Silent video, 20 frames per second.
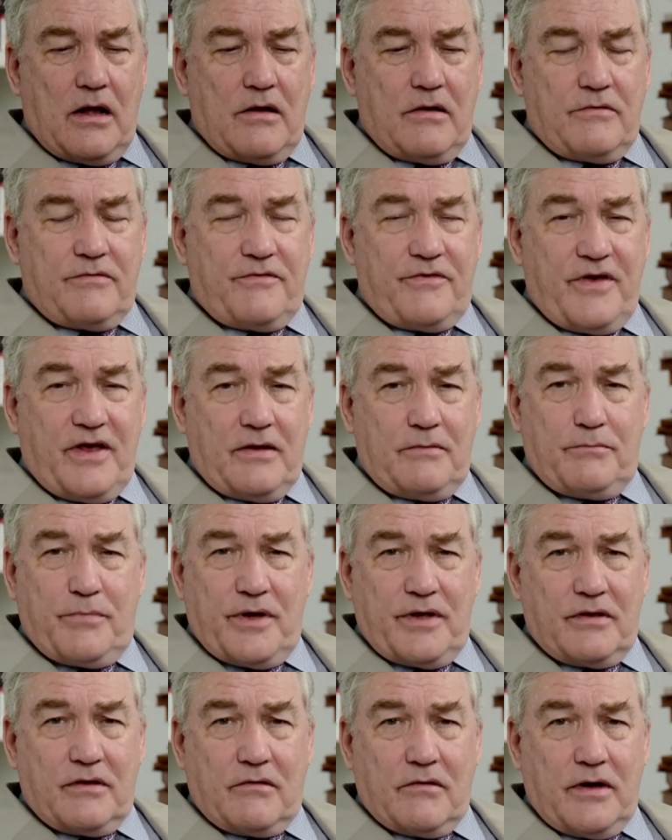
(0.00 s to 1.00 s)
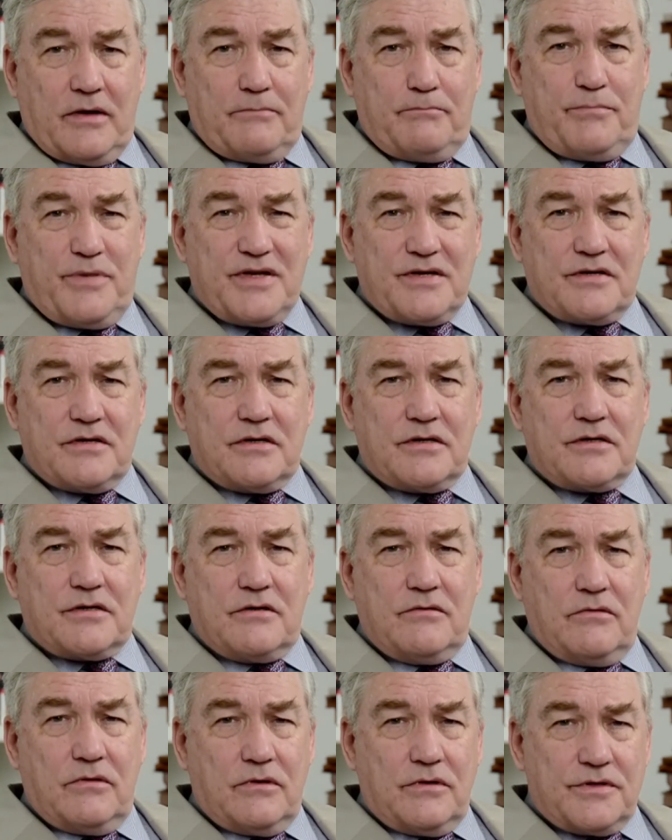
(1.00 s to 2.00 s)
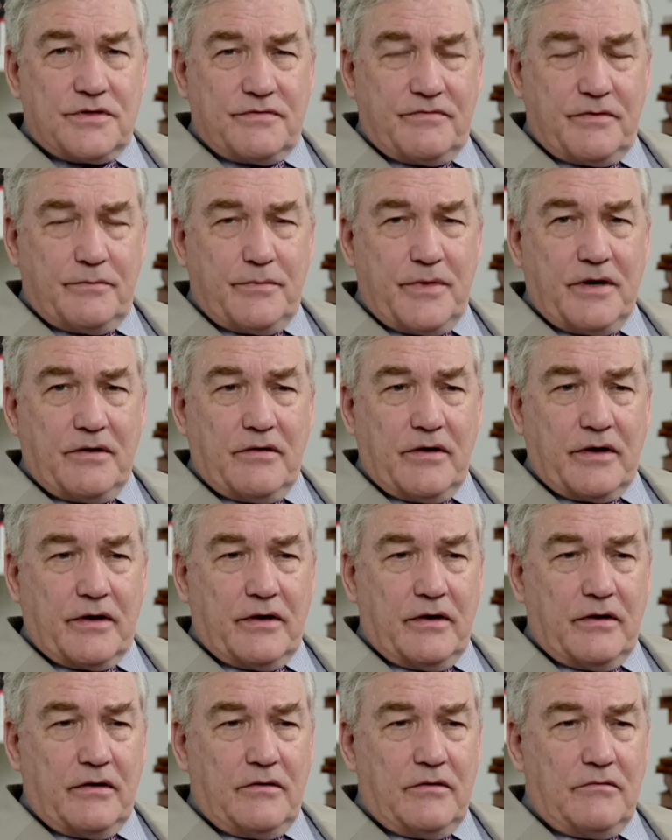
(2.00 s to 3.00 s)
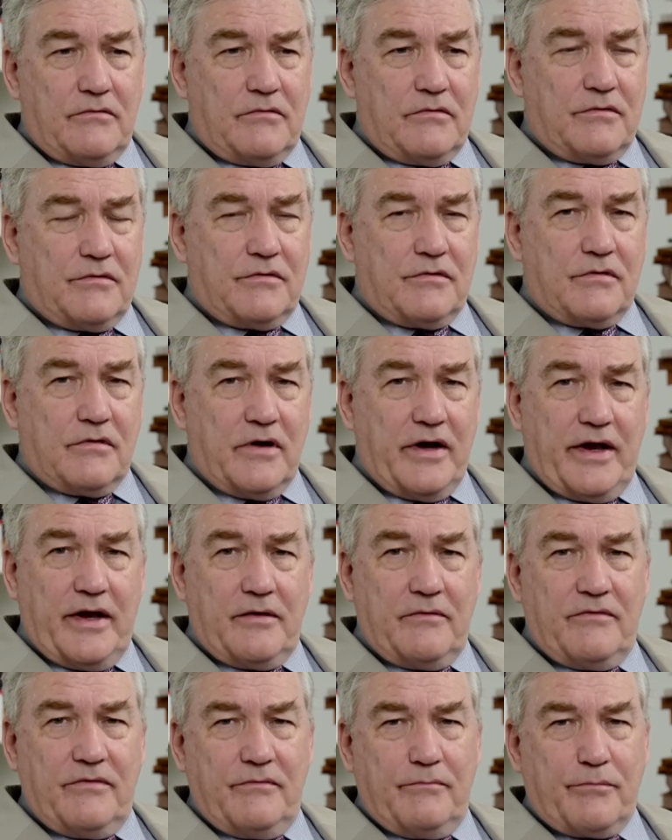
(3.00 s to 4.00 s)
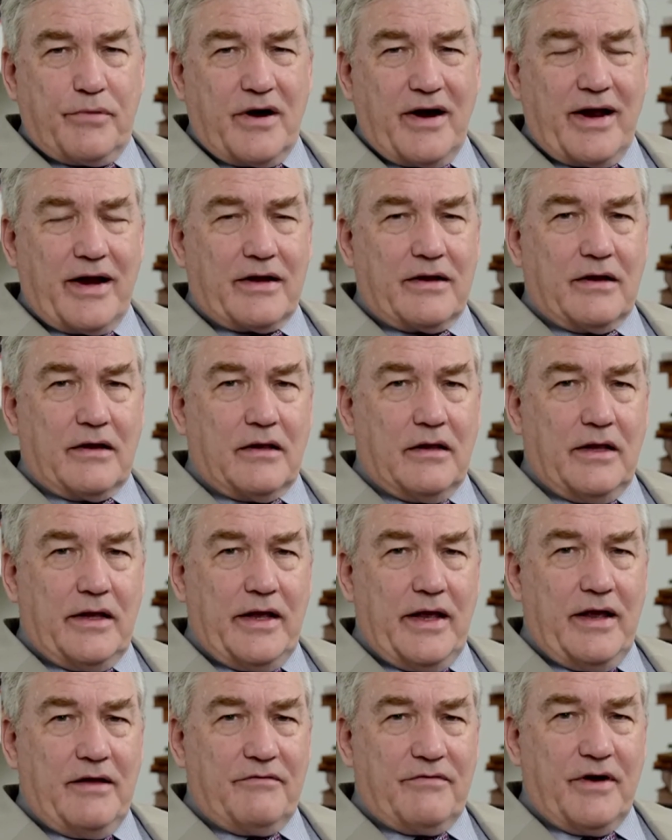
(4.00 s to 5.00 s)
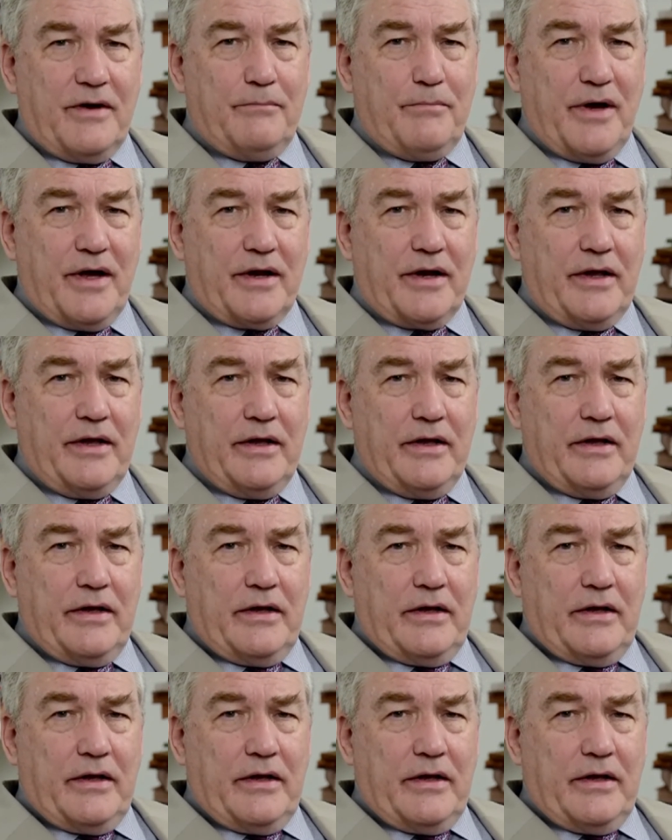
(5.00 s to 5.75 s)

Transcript: fed by the great business schools of America, who trained practically everybody